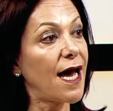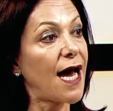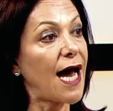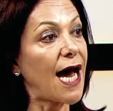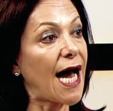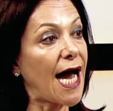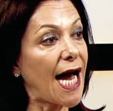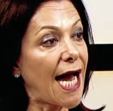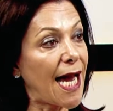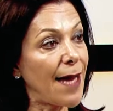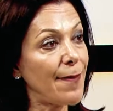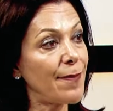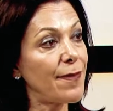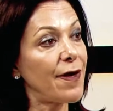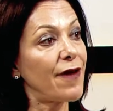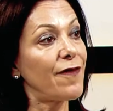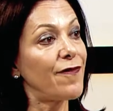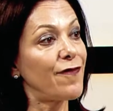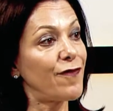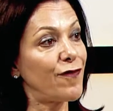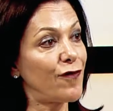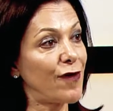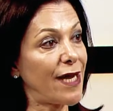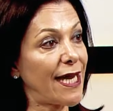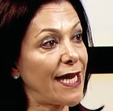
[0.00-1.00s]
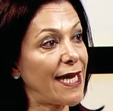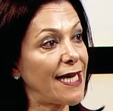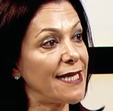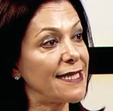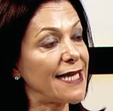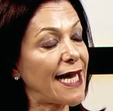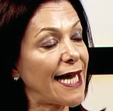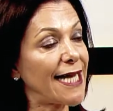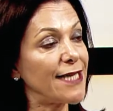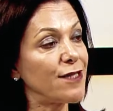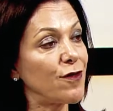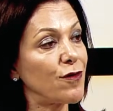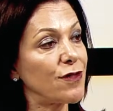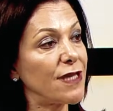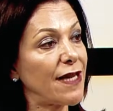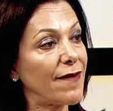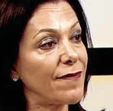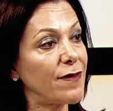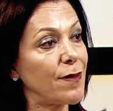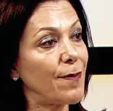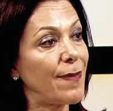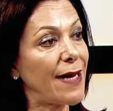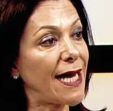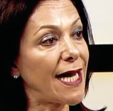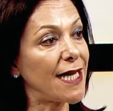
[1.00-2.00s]
I'm afraid I don't have
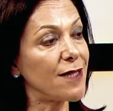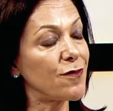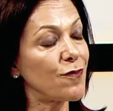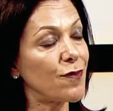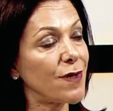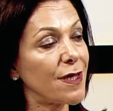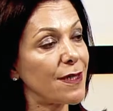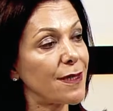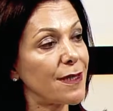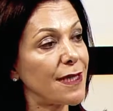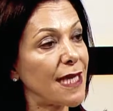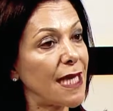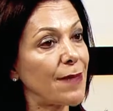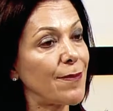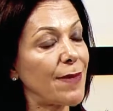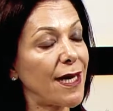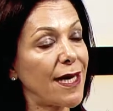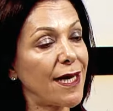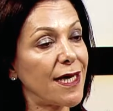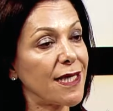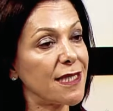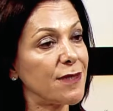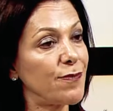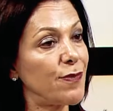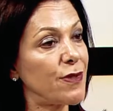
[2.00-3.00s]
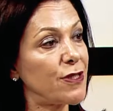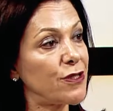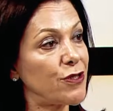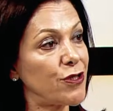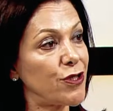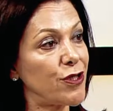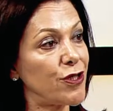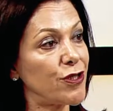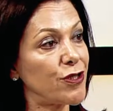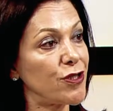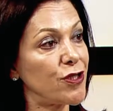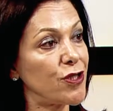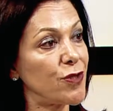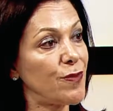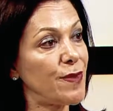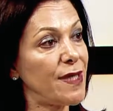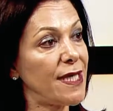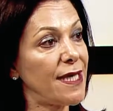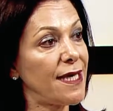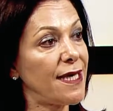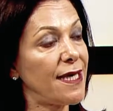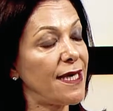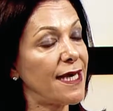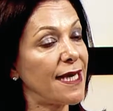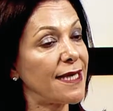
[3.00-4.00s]
the bandwidth. And my husband turned to
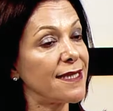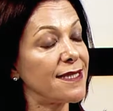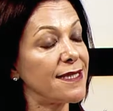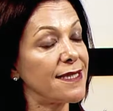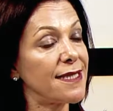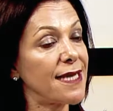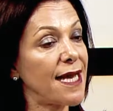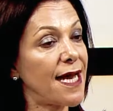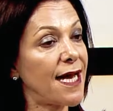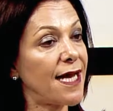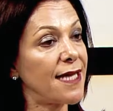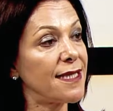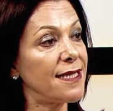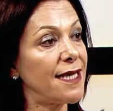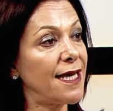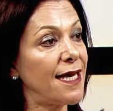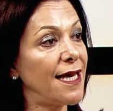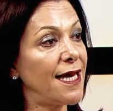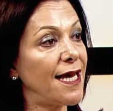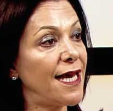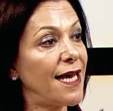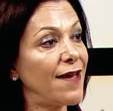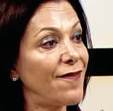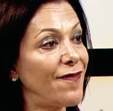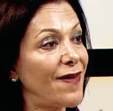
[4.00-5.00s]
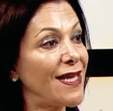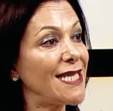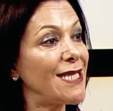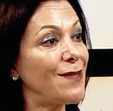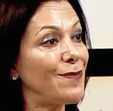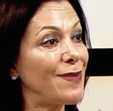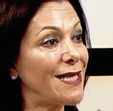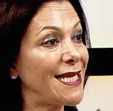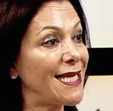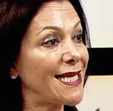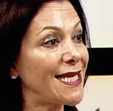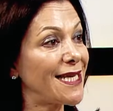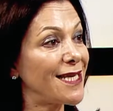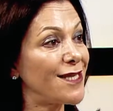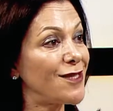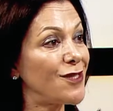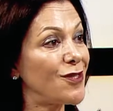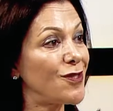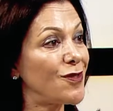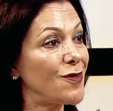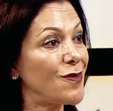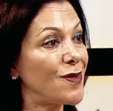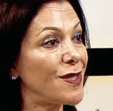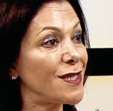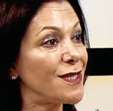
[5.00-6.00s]
me and said, if anybody can
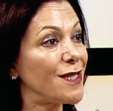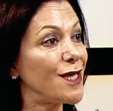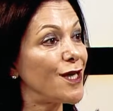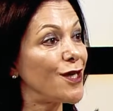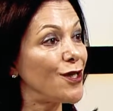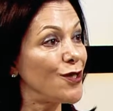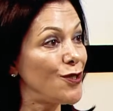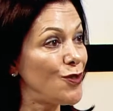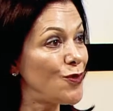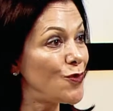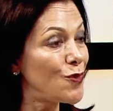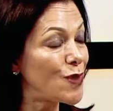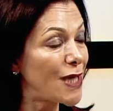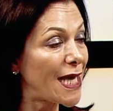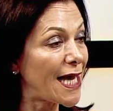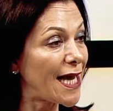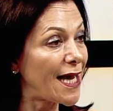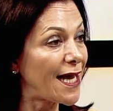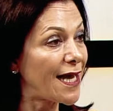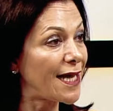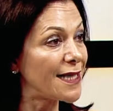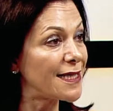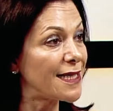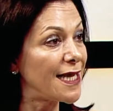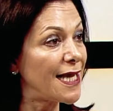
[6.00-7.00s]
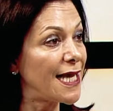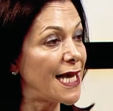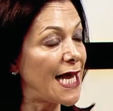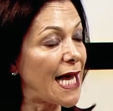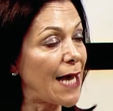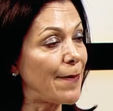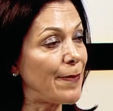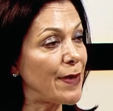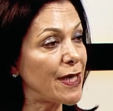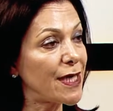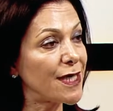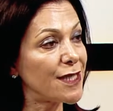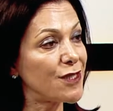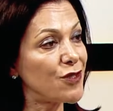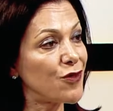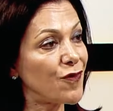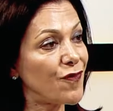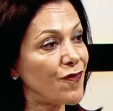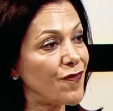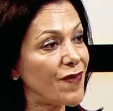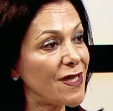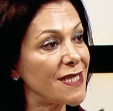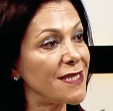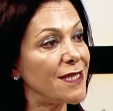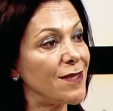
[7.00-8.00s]
do it, you can. And because you
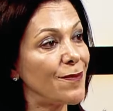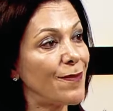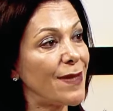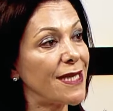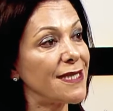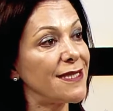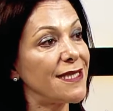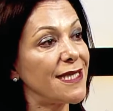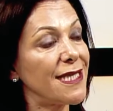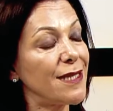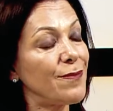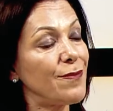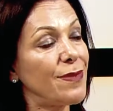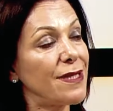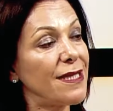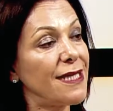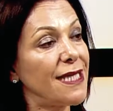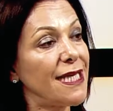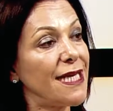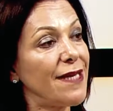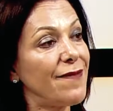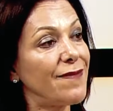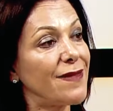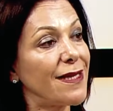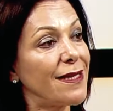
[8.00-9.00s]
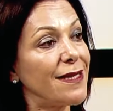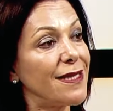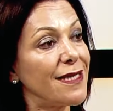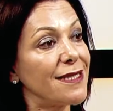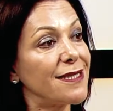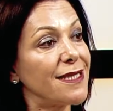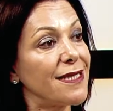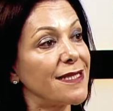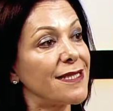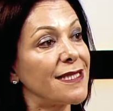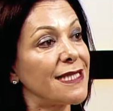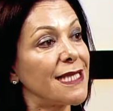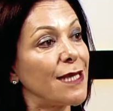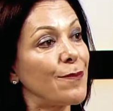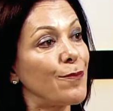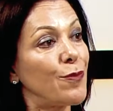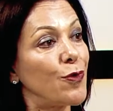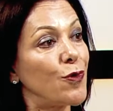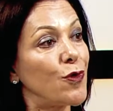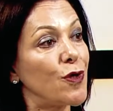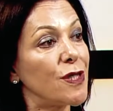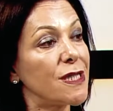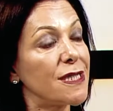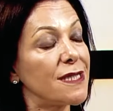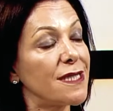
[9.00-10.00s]
fundamentally believe that this is an
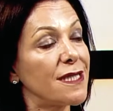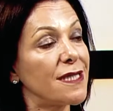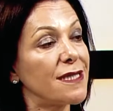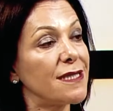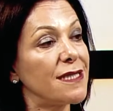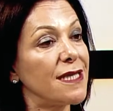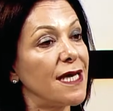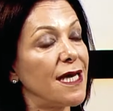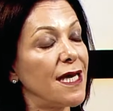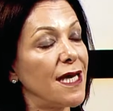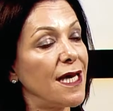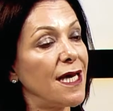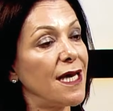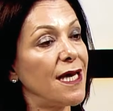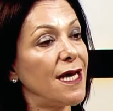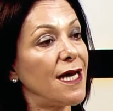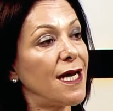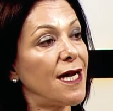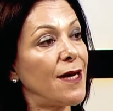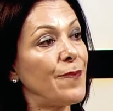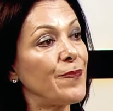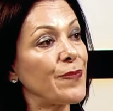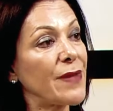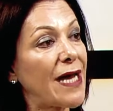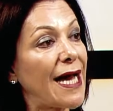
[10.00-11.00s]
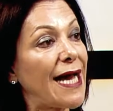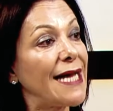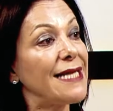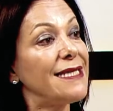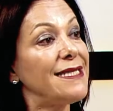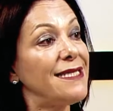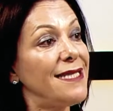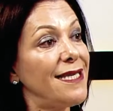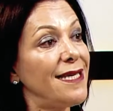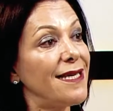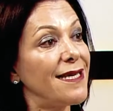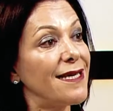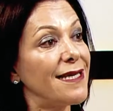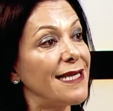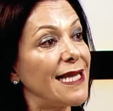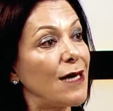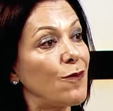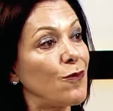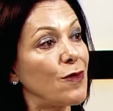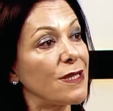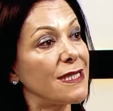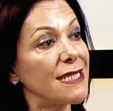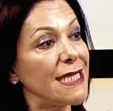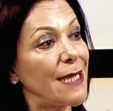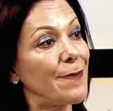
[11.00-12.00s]
important idea that
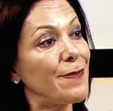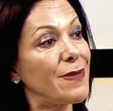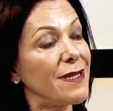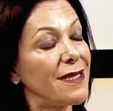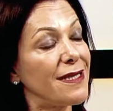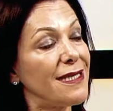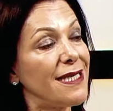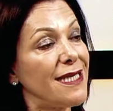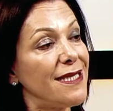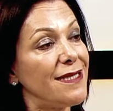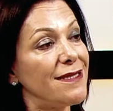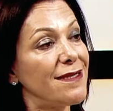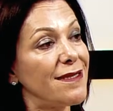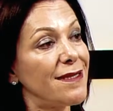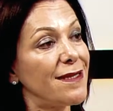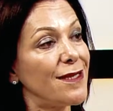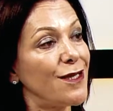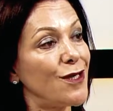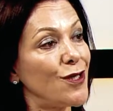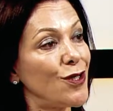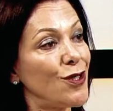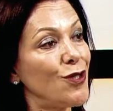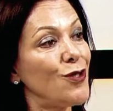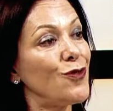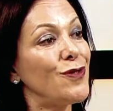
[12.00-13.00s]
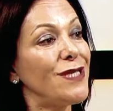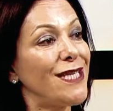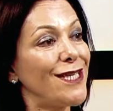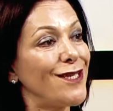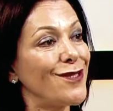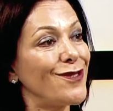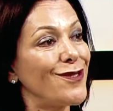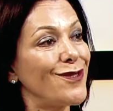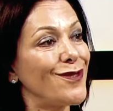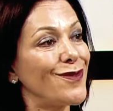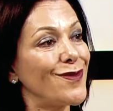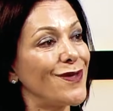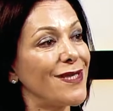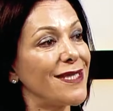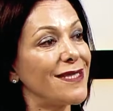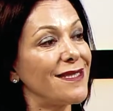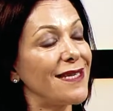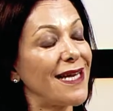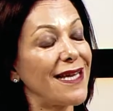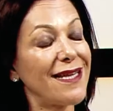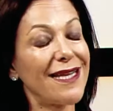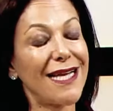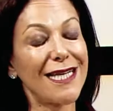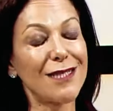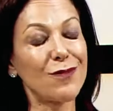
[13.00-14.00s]
will tip the needle, you need to do it.
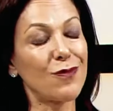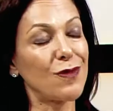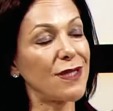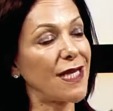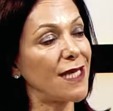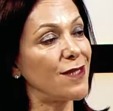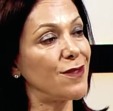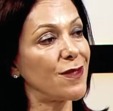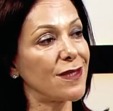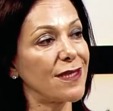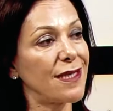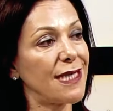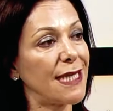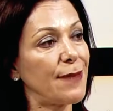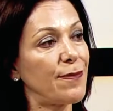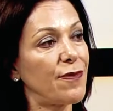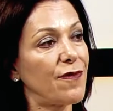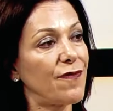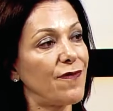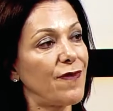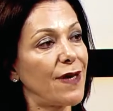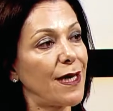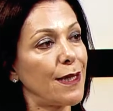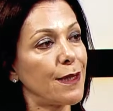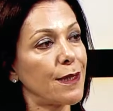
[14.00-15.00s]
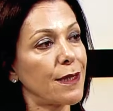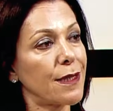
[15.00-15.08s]
And that's when I took the leap of faith.